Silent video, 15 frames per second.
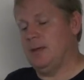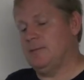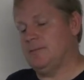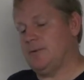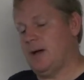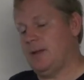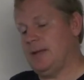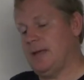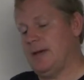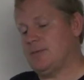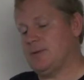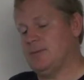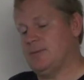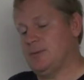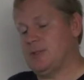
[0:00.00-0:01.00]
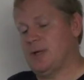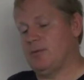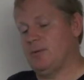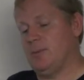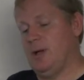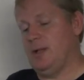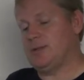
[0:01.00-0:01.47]
Finally, after
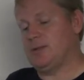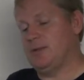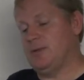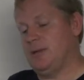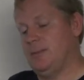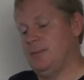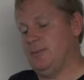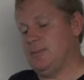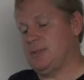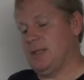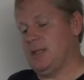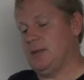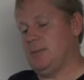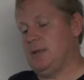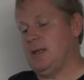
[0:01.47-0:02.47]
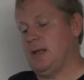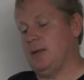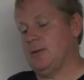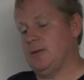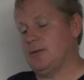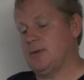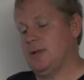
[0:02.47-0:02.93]
several months of him sending me
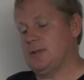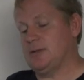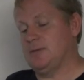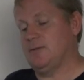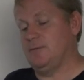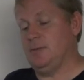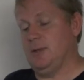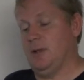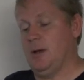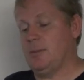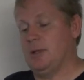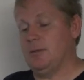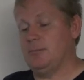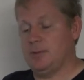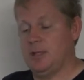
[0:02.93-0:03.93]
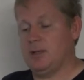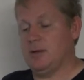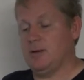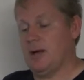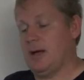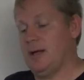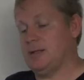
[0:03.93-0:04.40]
daily threats of, I'm going to kick
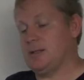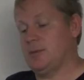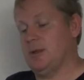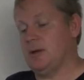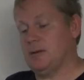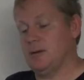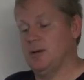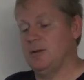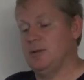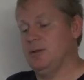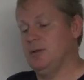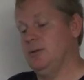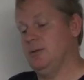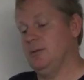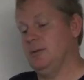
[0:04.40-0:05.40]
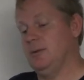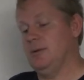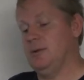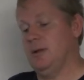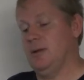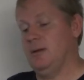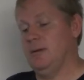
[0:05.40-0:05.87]
your ass, I'm going to hurt you,
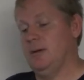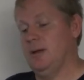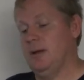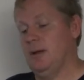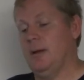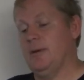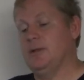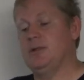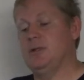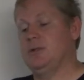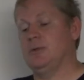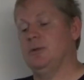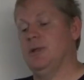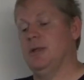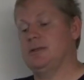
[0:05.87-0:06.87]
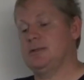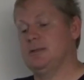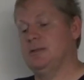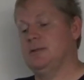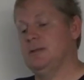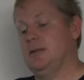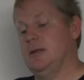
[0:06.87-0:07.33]
I'm going to teach you a
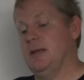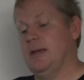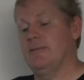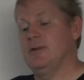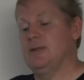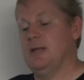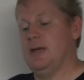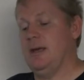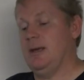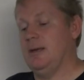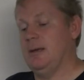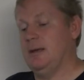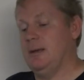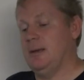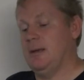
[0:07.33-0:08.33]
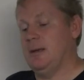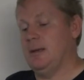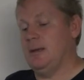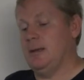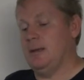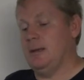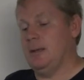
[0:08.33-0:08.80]
lesson every day,
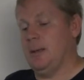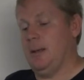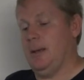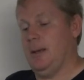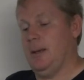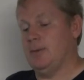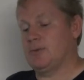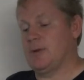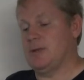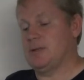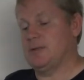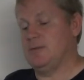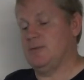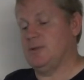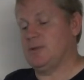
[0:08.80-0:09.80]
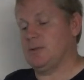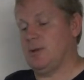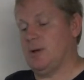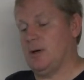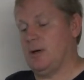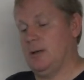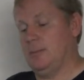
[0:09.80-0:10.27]
threats of physical
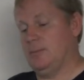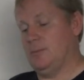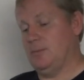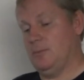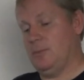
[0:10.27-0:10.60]
harm.